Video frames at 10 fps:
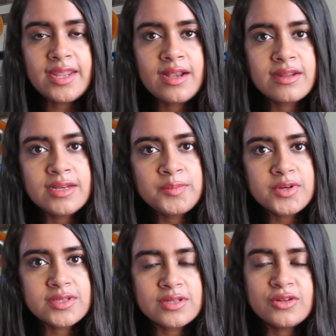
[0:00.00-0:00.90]
an elderly
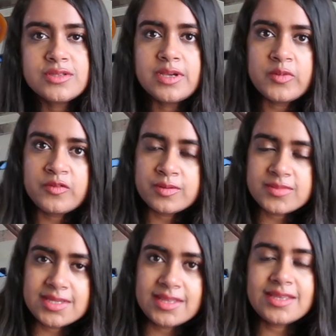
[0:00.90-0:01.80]
person or someone
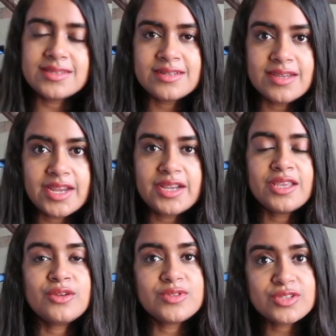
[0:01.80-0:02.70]
from Sindh is
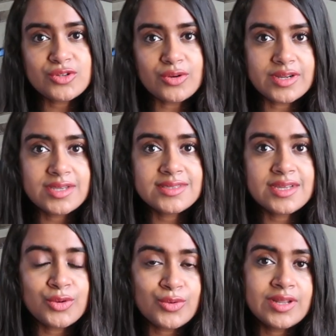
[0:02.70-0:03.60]
narrating you the stories
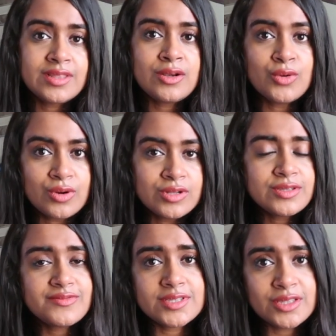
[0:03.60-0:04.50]
that only the
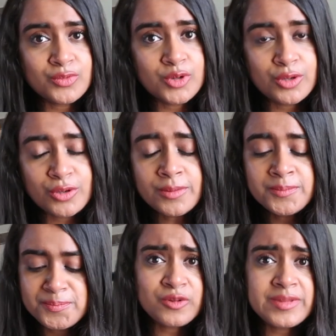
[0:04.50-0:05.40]
locals of Sindh would
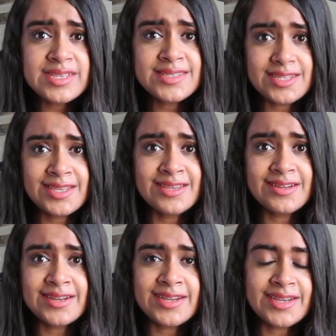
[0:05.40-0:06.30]
know. For me, sitting
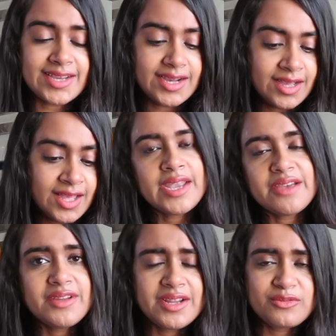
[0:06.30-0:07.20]
here in India and
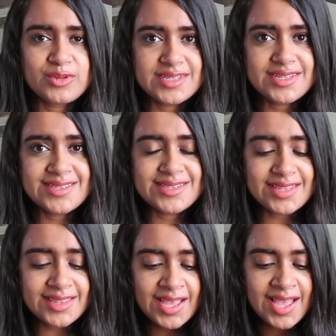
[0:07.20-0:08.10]
never have visited
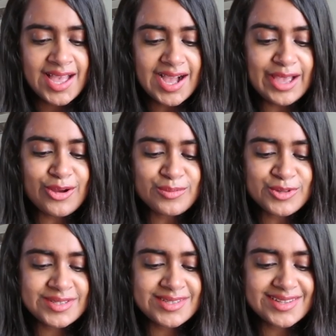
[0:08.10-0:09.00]
Sindh, I
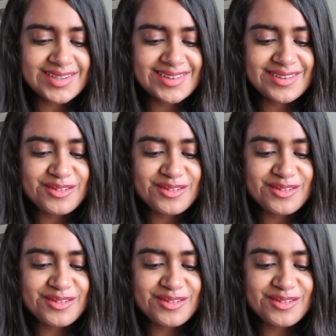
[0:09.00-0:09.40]
almost